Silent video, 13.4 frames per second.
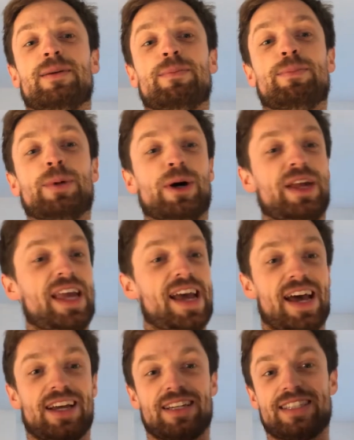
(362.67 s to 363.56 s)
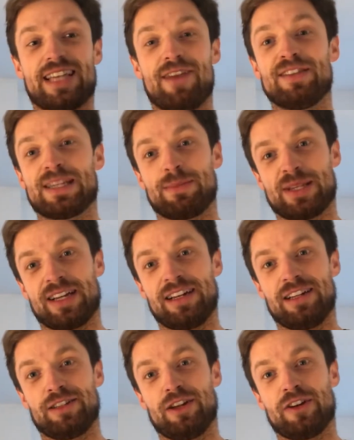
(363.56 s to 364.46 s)
But yeah, saving 10%
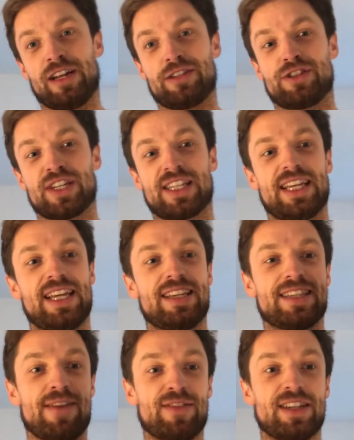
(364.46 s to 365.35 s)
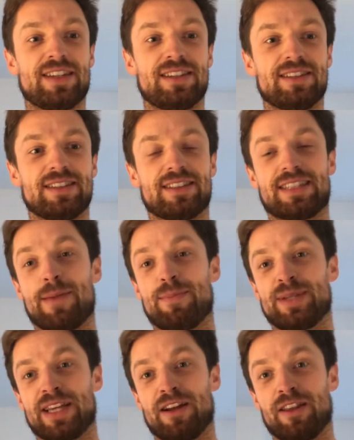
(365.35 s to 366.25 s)
on electricity, saving
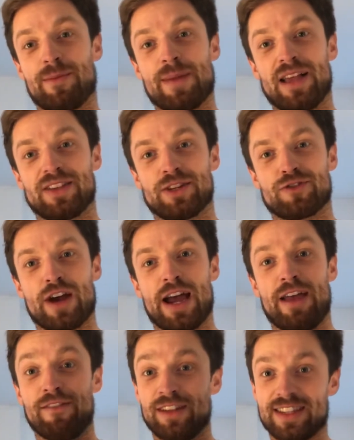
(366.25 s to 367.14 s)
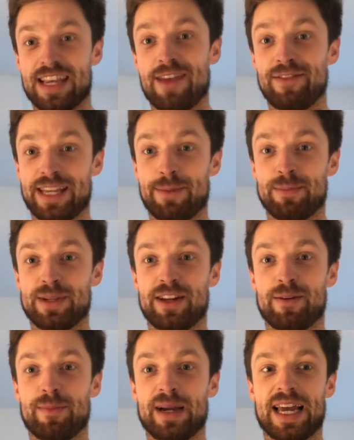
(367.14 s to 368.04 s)
10% on the miles I drive, and saving 10%
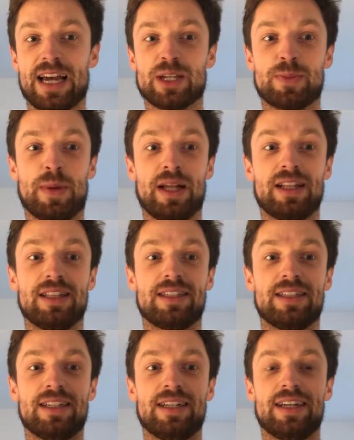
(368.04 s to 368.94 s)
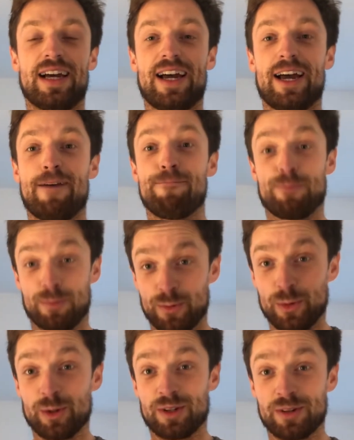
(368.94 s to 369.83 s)
on my gas bill
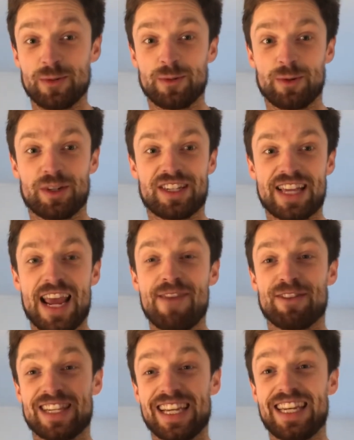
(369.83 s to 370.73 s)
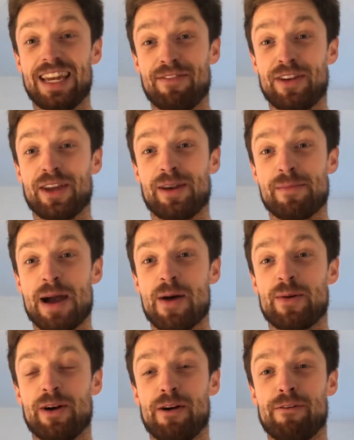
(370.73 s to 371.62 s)
would save a significant
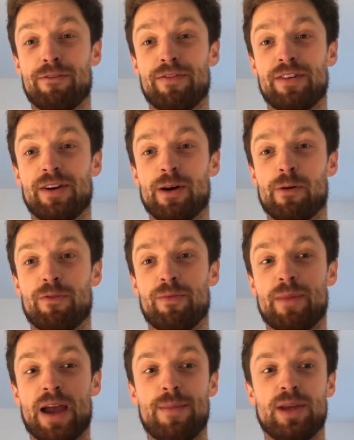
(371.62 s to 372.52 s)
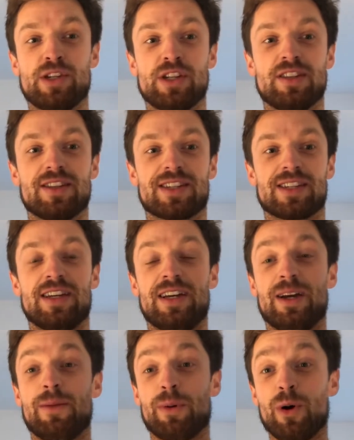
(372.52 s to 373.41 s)
amount of my emissions,
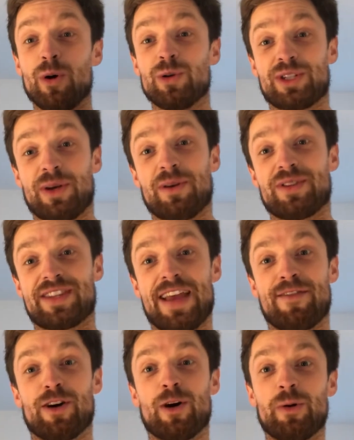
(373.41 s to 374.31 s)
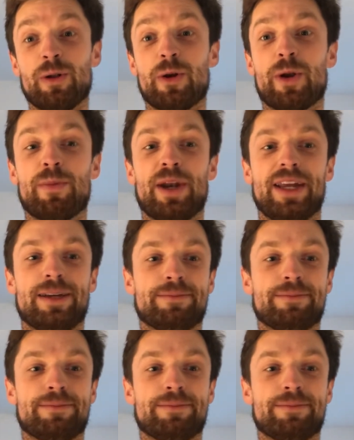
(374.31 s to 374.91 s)
but also it would save a whole load of money.